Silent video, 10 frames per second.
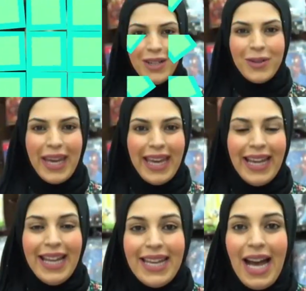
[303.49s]

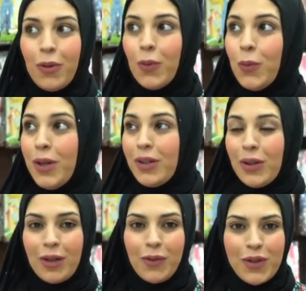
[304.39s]
Okay, now we're
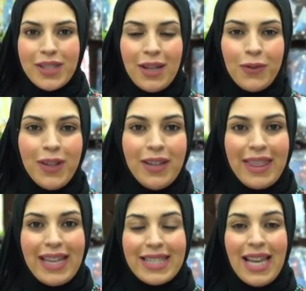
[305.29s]
looking for stuff here
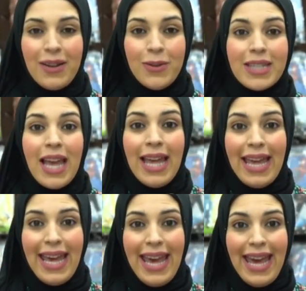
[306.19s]
that sounds
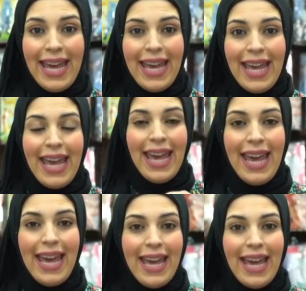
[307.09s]
eh,
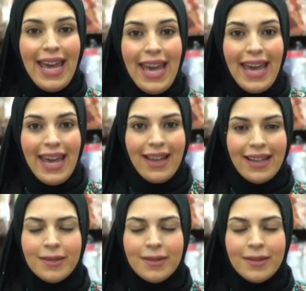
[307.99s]
eh, eh.